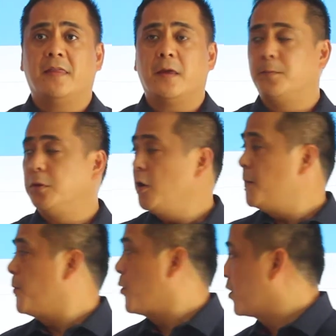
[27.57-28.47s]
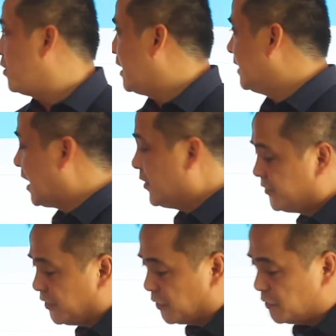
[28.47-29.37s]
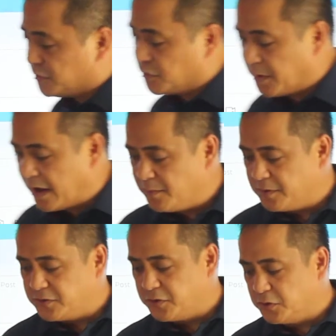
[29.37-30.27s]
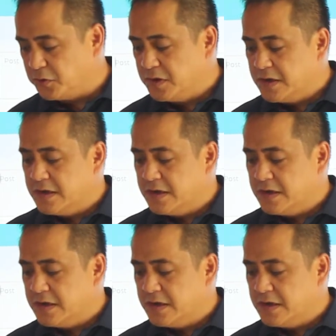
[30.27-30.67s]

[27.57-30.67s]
The employee portal allows you to be able to,